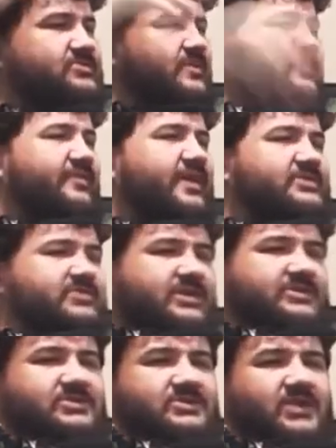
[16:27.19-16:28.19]
a reflection.
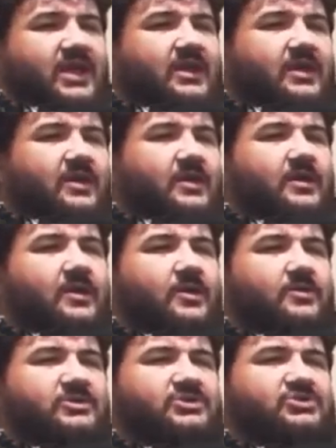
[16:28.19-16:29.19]
He's just like,
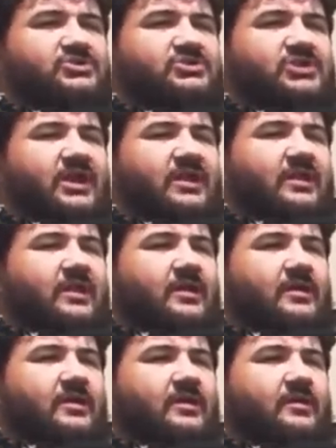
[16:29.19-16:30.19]
holy shit.
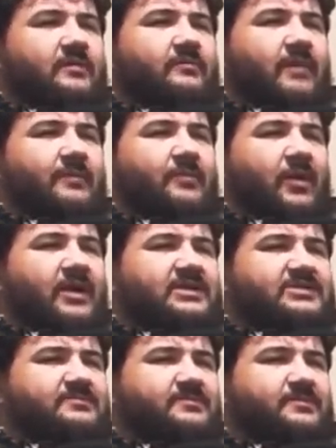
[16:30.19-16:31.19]
My brain
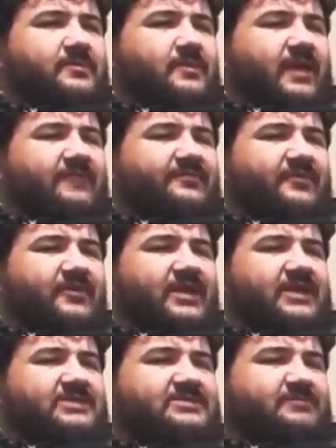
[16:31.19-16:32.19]
is like
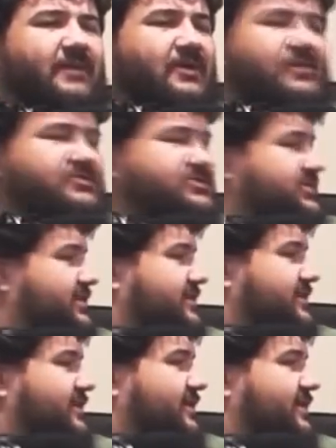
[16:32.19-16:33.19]
fully exposed.
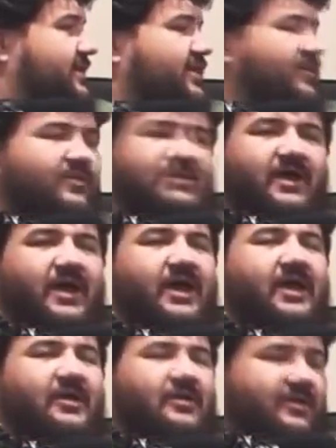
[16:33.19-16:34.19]
What the
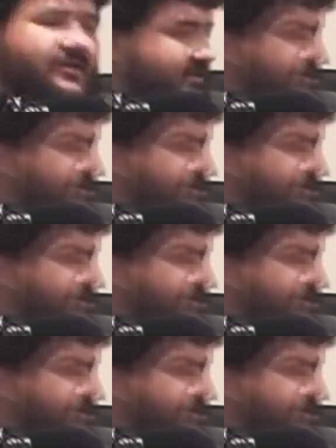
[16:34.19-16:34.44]
hell?